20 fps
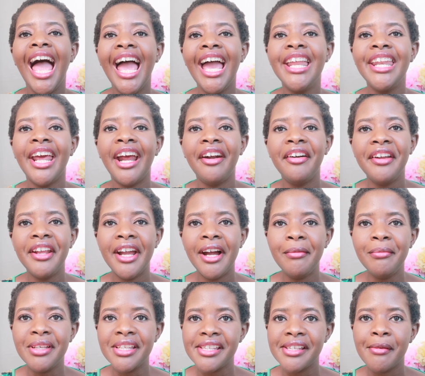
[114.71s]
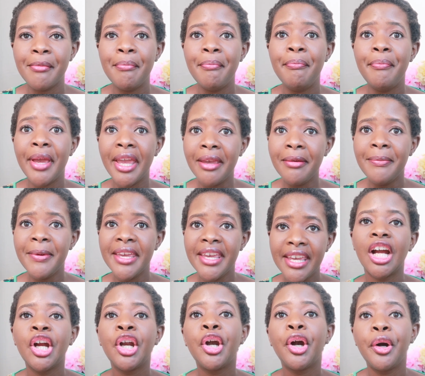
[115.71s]
And Ariam is a baby
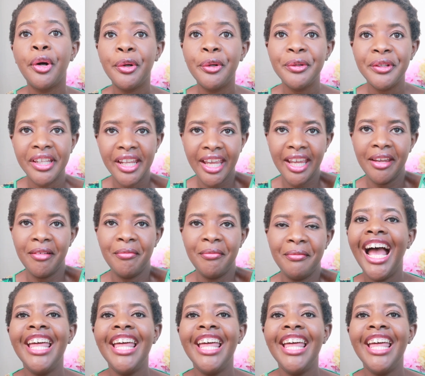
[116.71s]
girl name.